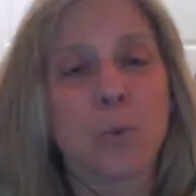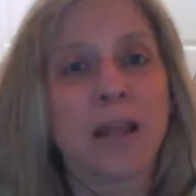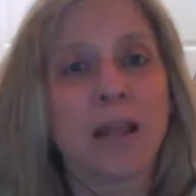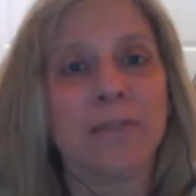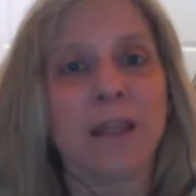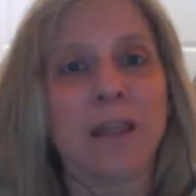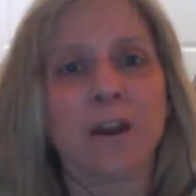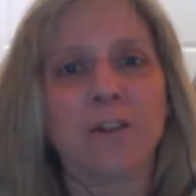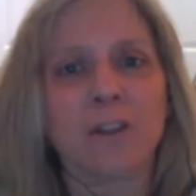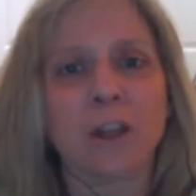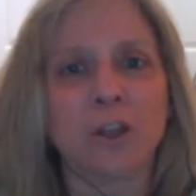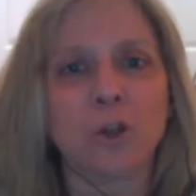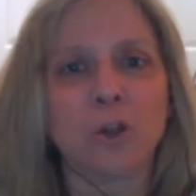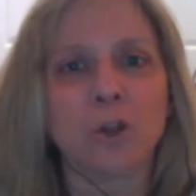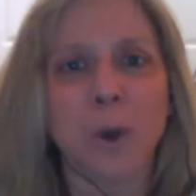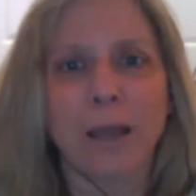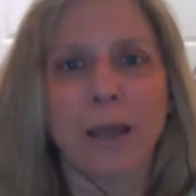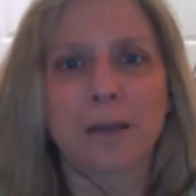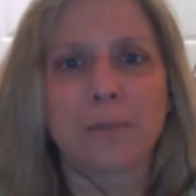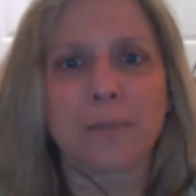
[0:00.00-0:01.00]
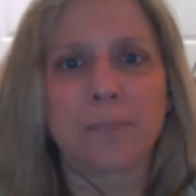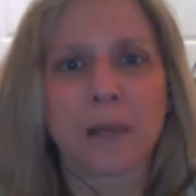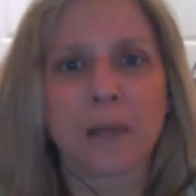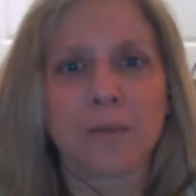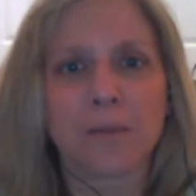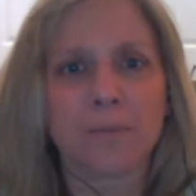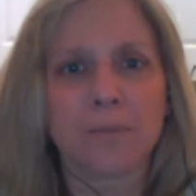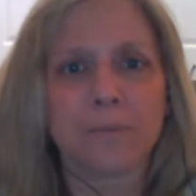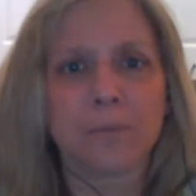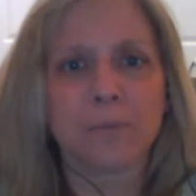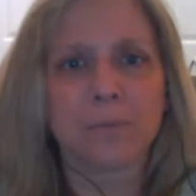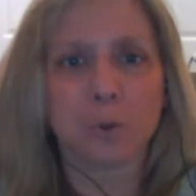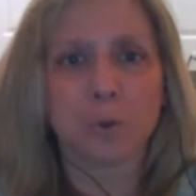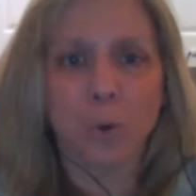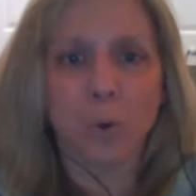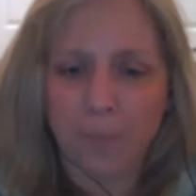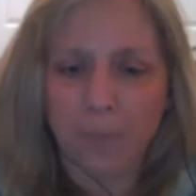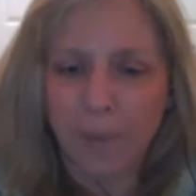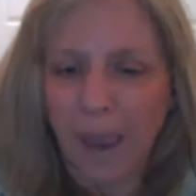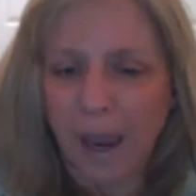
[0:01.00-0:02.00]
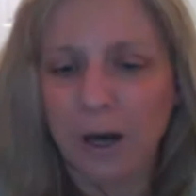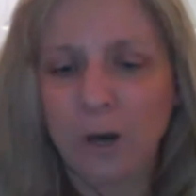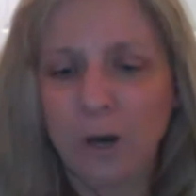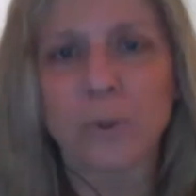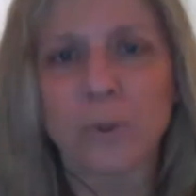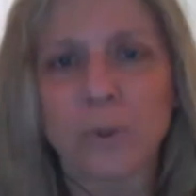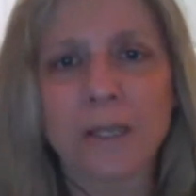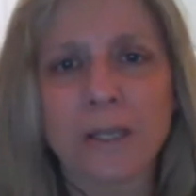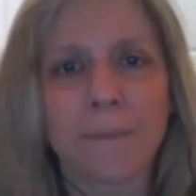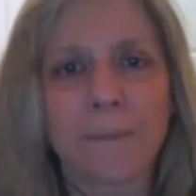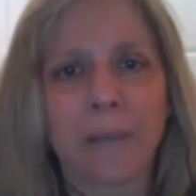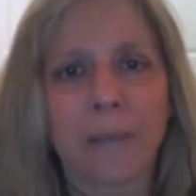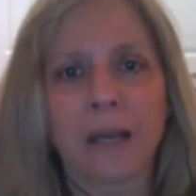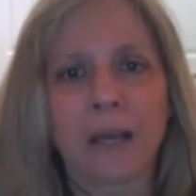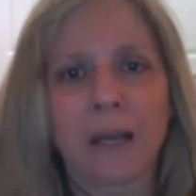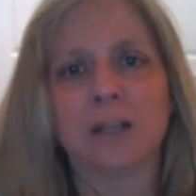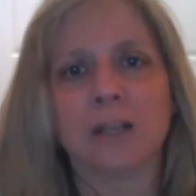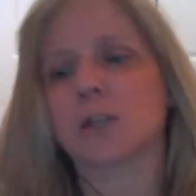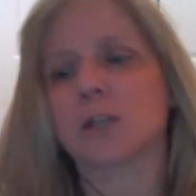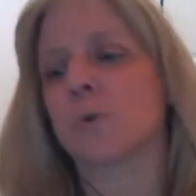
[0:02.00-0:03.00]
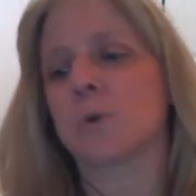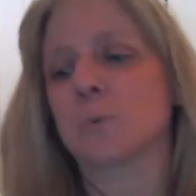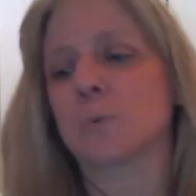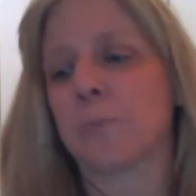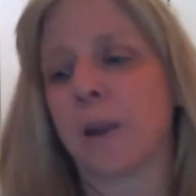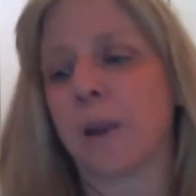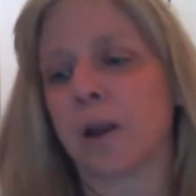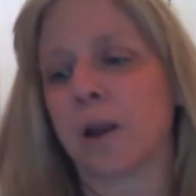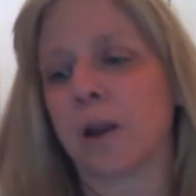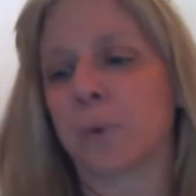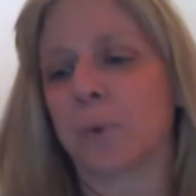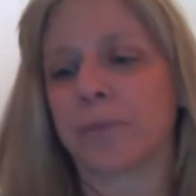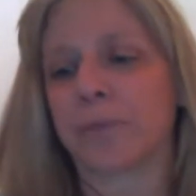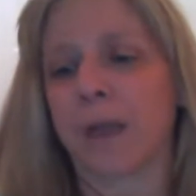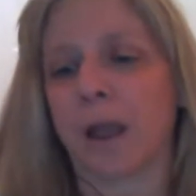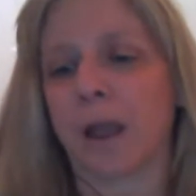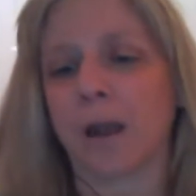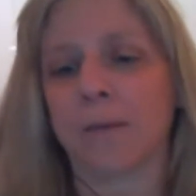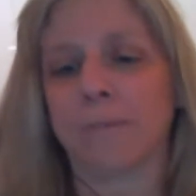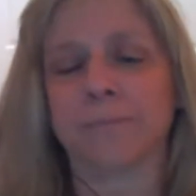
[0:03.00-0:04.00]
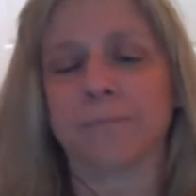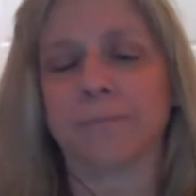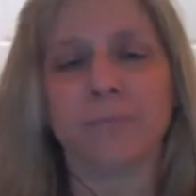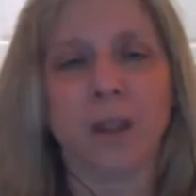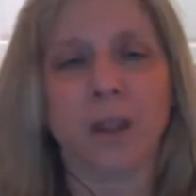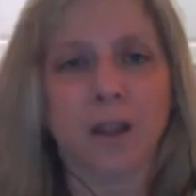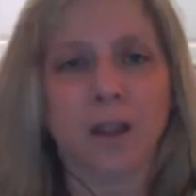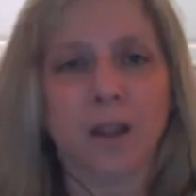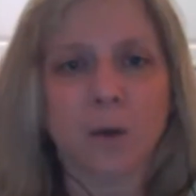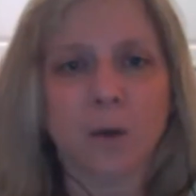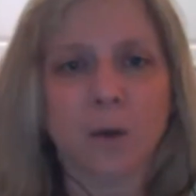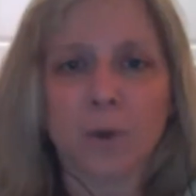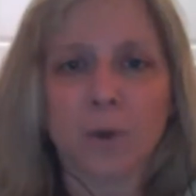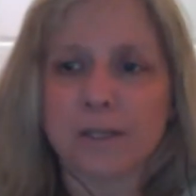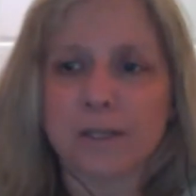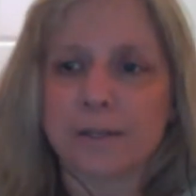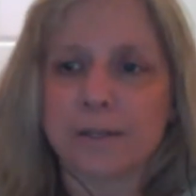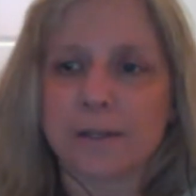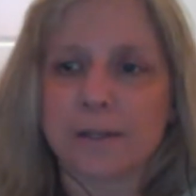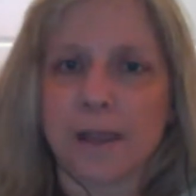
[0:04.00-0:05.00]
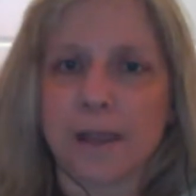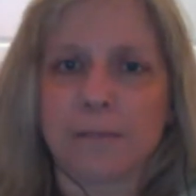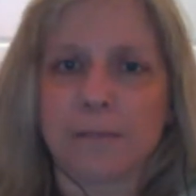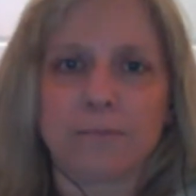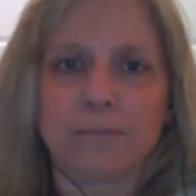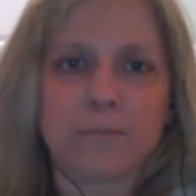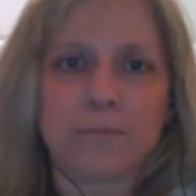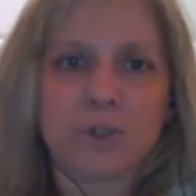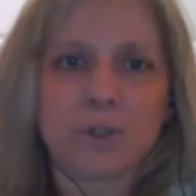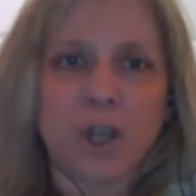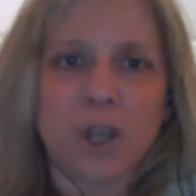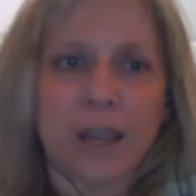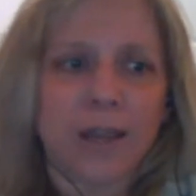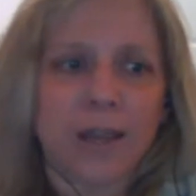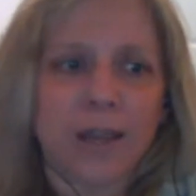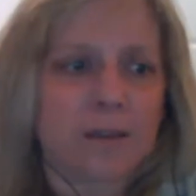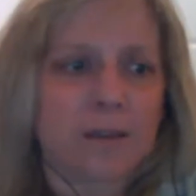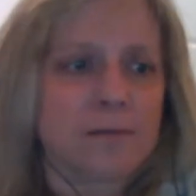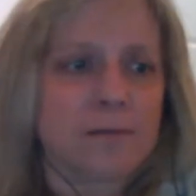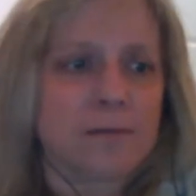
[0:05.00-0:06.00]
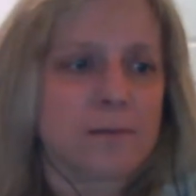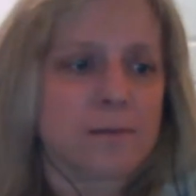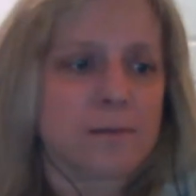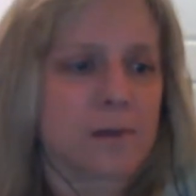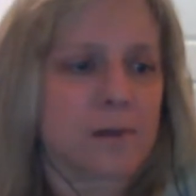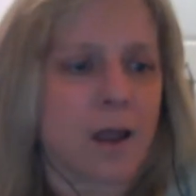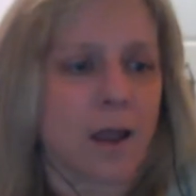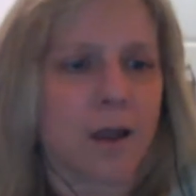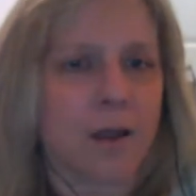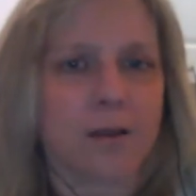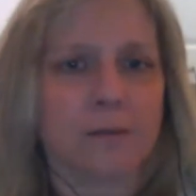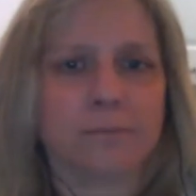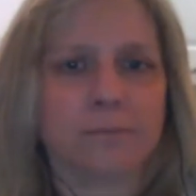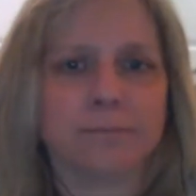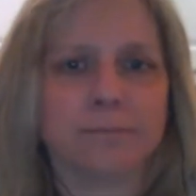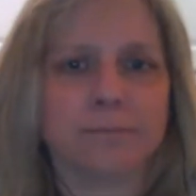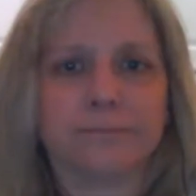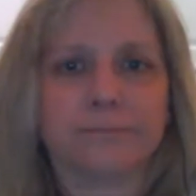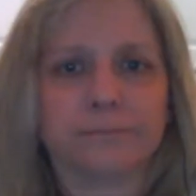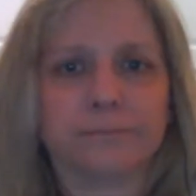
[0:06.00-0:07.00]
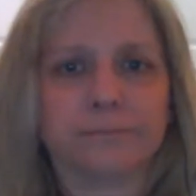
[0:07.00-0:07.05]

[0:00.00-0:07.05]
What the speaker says: went in there and then you were paired with somebody and she was paired with what's his name? Jenkins? Adam.